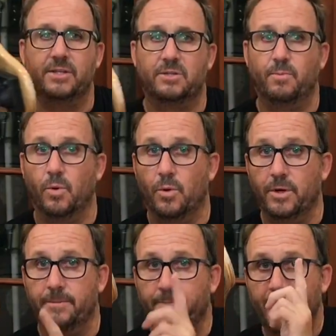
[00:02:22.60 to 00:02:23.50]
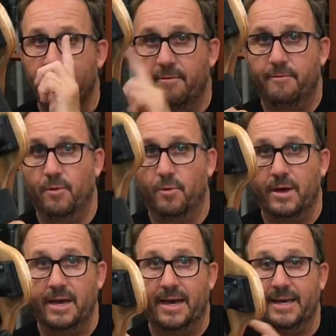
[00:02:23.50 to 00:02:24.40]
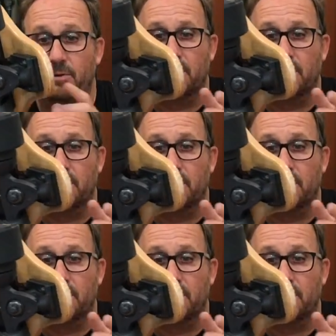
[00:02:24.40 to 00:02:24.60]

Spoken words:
this board for hill